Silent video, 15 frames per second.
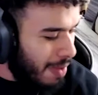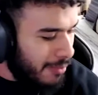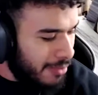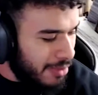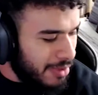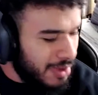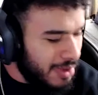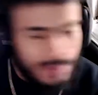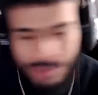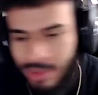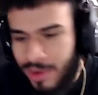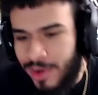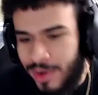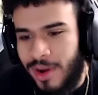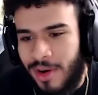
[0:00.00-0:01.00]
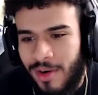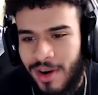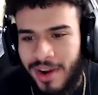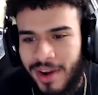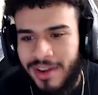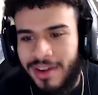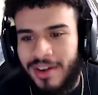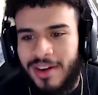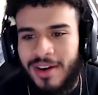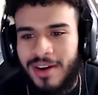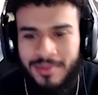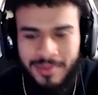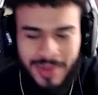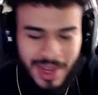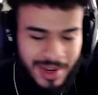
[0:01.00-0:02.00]
feeling pretty all right.
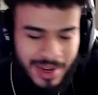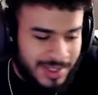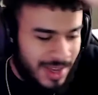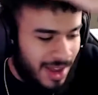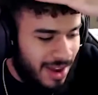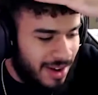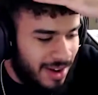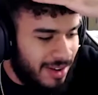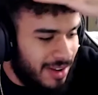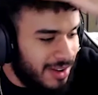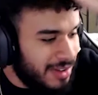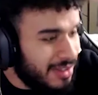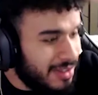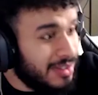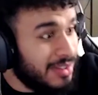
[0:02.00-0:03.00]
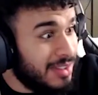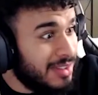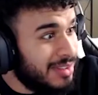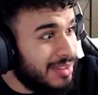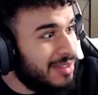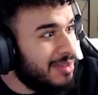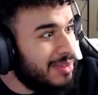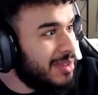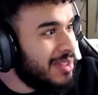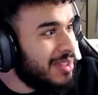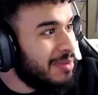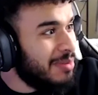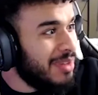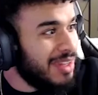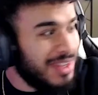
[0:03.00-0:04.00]
Kind of tired, honestly. I was
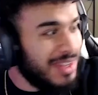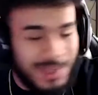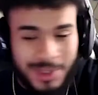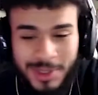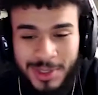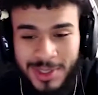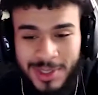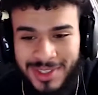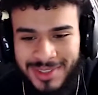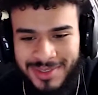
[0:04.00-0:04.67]
up late as shit.